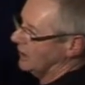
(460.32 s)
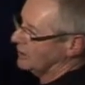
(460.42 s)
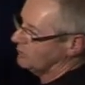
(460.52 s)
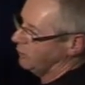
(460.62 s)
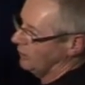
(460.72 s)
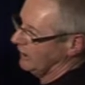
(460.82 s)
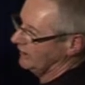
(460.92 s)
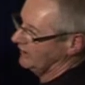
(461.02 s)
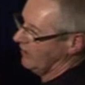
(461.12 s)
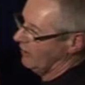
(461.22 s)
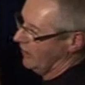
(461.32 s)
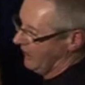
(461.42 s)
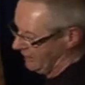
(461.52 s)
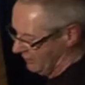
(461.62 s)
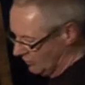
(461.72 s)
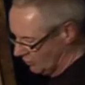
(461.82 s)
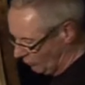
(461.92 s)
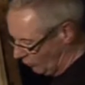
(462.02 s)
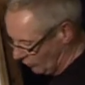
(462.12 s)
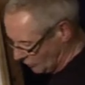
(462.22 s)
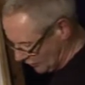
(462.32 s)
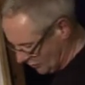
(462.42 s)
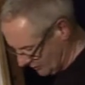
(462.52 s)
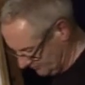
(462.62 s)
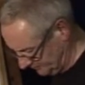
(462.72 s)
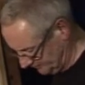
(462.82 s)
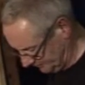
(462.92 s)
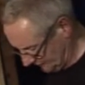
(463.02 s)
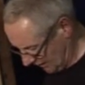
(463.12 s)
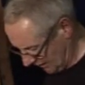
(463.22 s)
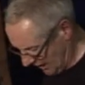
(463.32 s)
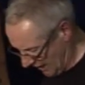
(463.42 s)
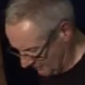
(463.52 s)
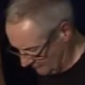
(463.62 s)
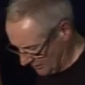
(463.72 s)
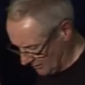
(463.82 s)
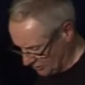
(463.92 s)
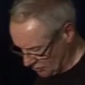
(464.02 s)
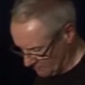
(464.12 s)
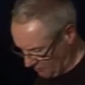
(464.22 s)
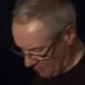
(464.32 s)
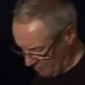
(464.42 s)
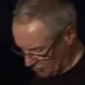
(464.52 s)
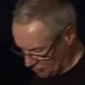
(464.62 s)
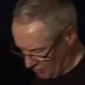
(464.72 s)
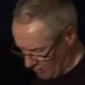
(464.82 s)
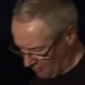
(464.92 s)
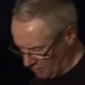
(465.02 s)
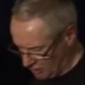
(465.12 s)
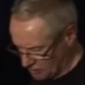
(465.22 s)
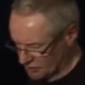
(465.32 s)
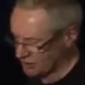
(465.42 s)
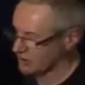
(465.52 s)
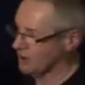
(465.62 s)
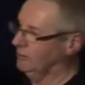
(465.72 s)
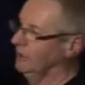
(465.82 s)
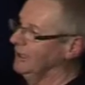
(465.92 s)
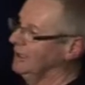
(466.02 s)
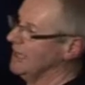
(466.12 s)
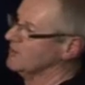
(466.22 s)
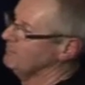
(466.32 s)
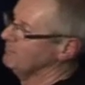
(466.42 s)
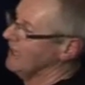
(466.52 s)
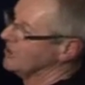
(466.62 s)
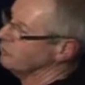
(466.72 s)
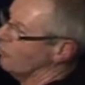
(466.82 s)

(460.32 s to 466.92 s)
it's pulling the eye towards us. And again, just by a bit of dry brush, so less